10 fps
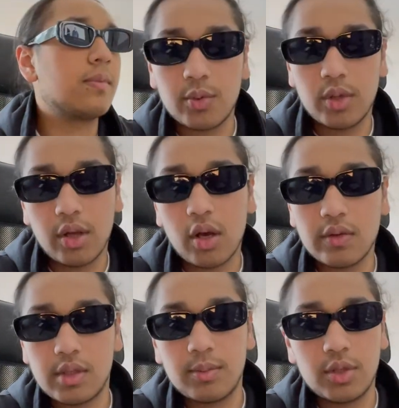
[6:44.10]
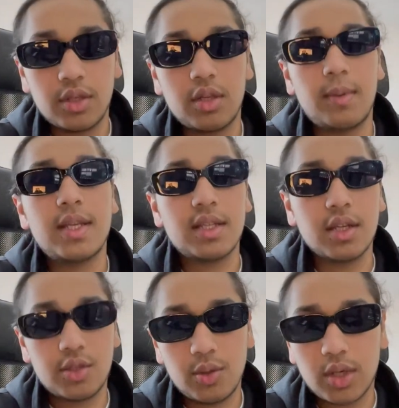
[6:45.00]
With the half zip, you basically
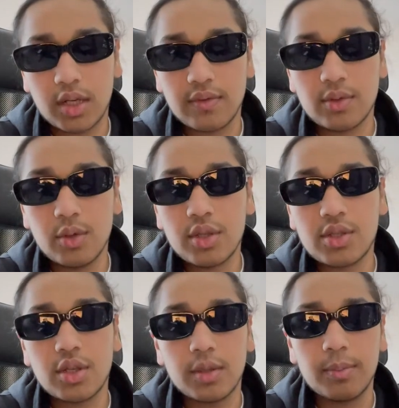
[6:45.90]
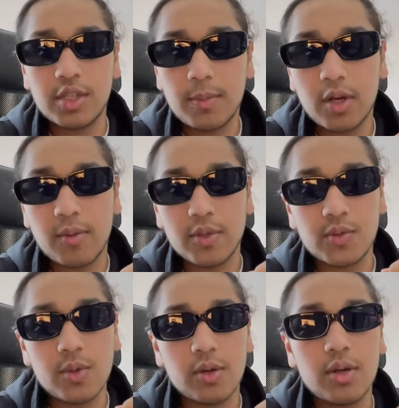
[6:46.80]
get two kind of looks. You can zip it up as
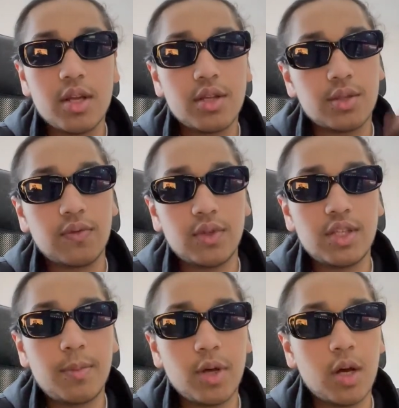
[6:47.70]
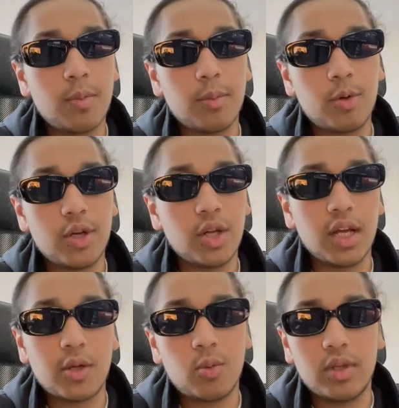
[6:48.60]
well. So if you zip it up and put it
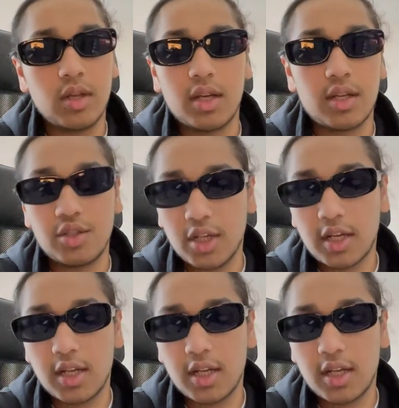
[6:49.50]
like with like a jacket